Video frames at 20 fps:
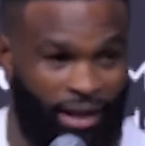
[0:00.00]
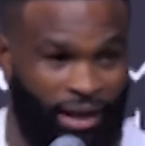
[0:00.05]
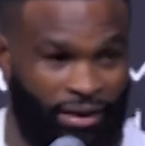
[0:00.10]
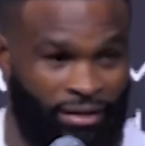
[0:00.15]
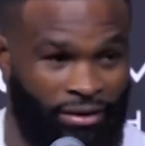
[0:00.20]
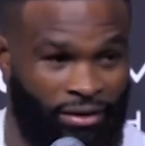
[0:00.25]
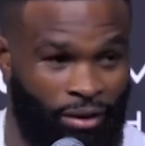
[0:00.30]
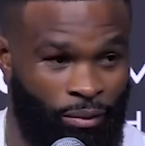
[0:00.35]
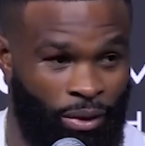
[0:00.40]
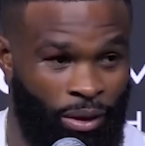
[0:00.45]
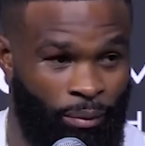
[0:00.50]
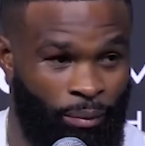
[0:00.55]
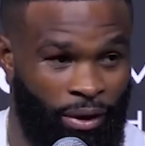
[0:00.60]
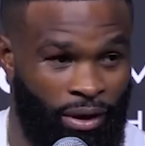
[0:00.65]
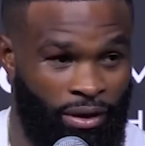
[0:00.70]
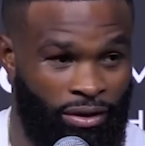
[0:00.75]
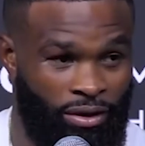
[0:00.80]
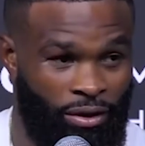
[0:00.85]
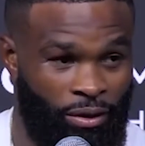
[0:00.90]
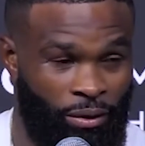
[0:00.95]
the UFC's
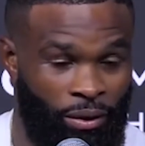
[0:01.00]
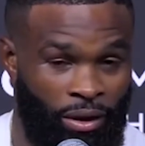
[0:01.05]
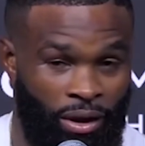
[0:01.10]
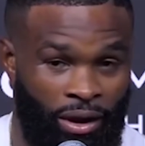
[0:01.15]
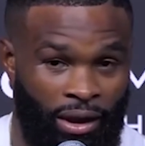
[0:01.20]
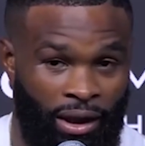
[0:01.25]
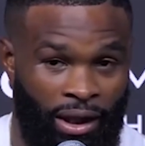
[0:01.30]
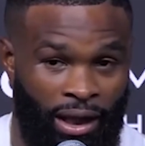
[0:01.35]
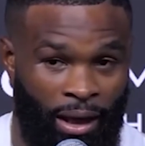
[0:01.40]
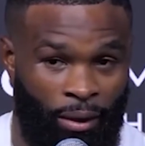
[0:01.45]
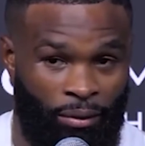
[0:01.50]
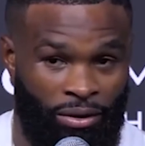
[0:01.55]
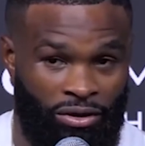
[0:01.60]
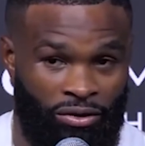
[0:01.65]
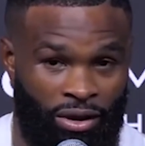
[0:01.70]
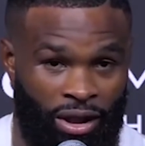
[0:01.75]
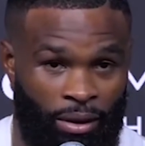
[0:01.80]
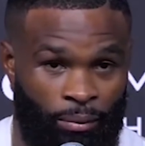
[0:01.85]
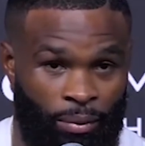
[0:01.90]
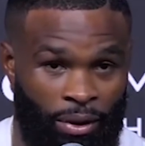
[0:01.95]
welterweight belt in
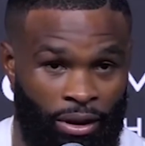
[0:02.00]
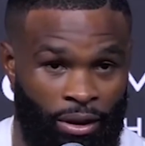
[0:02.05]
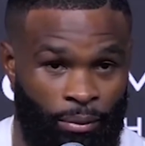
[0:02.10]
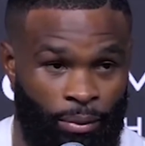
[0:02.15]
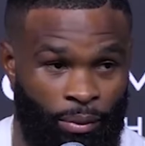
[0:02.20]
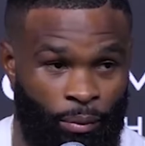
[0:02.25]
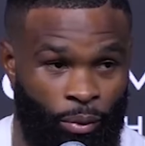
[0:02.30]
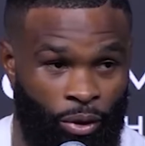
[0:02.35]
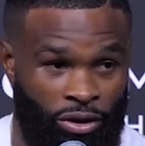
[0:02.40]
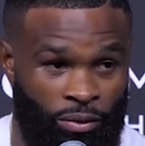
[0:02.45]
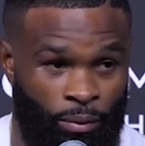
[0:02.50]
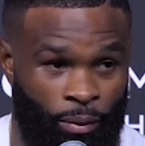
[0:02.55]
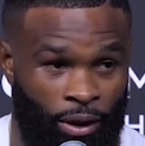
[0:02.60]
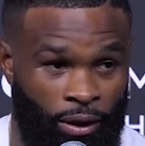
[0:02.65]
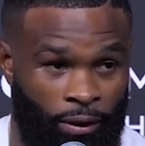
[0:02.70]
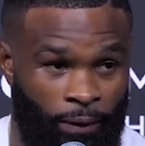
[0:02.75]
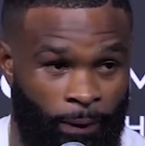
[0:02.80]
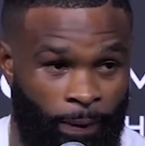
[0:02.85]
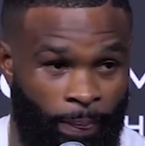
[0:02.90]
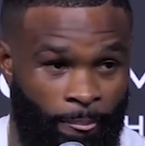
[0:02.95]
2016
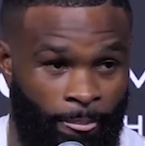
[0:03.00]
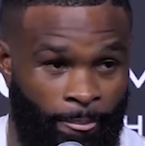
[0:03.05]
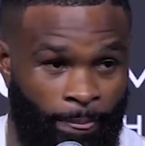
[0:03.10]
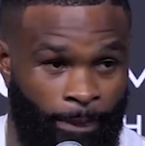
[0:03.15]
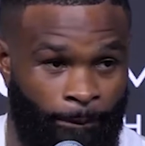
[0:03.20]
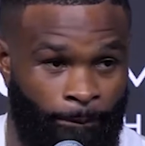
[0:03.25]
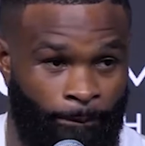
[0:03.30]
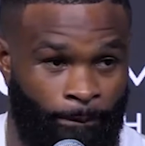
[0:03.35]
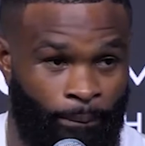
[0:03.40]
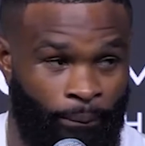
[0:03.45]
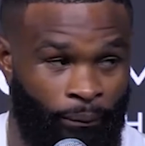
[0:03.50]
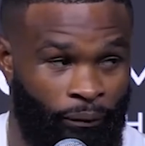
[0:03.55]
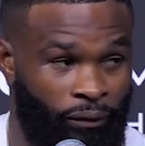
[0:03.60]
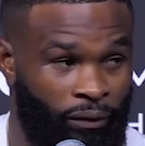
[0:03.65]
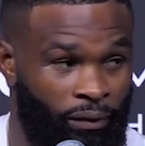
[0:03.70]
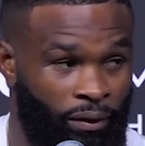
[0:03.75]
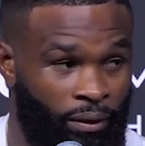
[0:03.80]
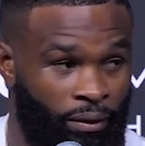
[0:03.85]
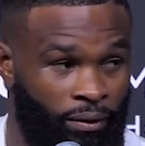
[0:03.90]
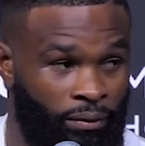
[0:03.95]
and is making his
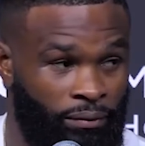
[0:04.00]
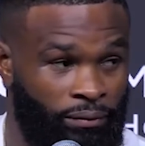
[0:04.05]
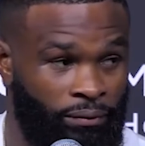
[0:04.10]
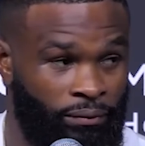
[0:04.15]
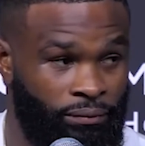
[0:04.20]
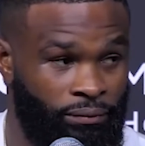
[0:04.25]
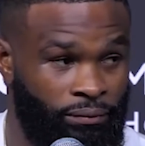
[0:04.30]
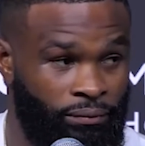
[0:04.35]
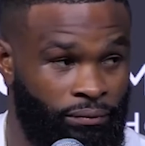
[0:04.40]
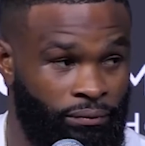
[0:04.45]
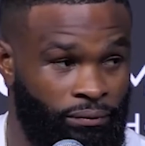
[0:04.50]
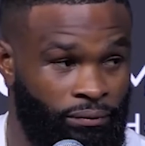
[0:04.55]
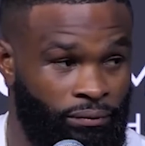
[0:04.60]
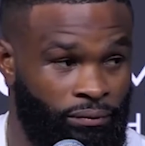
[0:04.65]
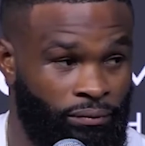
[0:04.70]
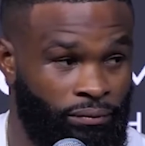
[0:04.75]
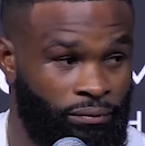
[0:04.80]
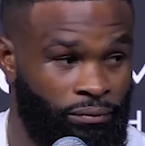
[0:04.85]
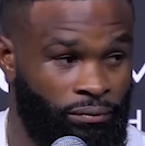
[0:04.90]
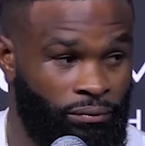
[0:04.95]
first pure boxing
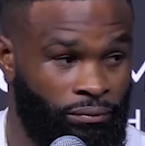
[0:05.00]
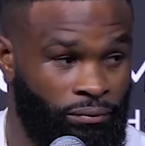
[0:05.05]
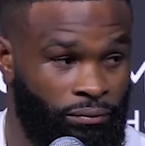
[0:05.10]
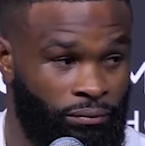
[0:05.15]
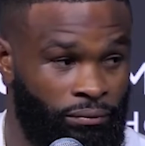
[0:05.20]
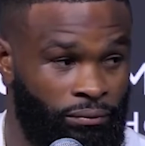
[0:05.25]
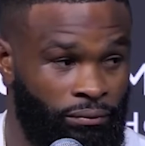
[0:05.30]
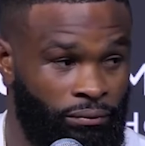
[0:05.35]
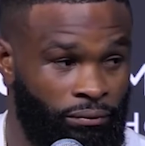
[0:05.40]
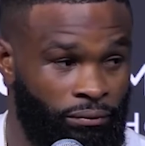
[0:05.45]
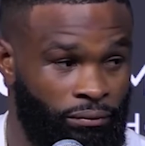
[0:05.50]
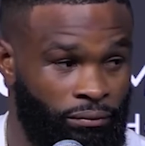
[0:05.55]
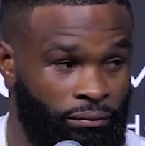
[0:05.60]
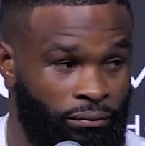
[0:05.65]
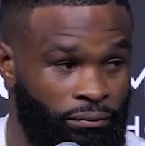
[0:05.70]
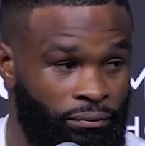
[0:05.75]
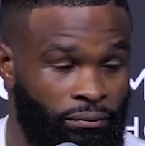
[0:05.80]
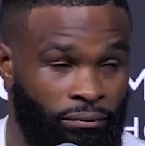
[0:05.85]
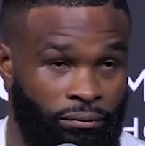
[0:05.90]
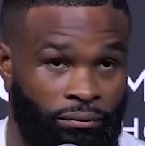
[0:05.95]
appearance.
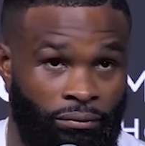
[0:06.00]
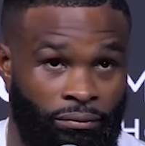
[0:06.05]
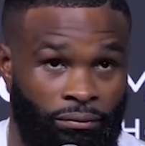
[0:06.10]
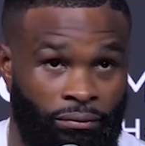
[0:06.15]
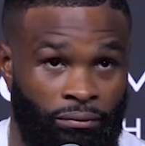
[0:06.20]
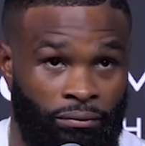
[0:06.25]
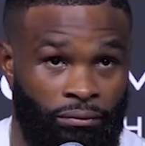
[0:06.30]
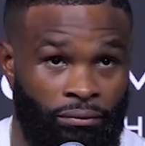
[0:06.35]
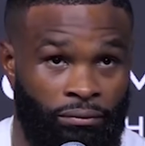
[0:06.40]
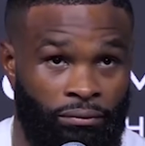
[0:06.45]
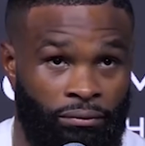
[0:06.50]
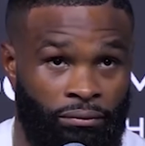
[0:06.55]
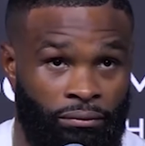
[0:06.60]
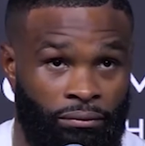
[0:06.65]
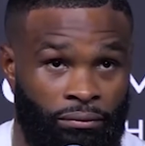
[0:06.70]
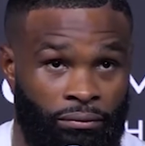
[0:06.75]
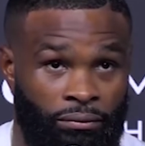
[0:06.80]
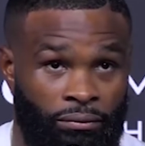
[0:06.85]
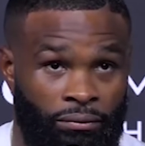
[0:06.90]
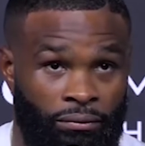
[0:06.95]
"Jake's gonna beat him.
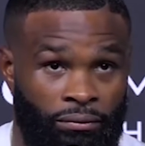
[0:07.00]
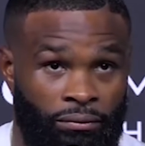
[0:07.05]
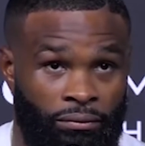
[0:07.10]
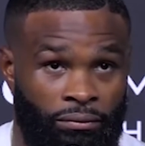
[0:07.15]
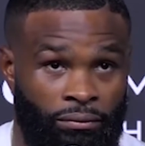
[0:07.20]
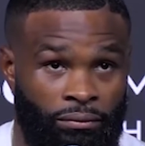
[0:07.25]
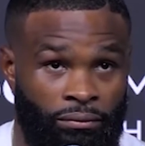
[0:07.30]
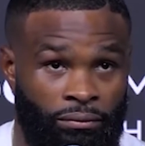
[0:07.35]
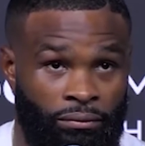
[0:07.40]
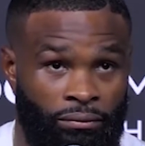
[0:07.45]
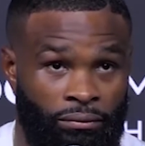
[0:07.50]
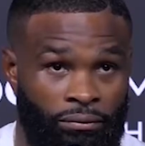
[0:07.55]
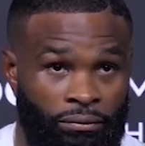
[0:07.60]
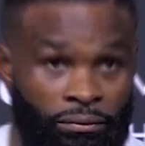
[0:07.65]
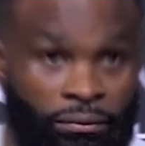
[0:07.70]
Woodley's not a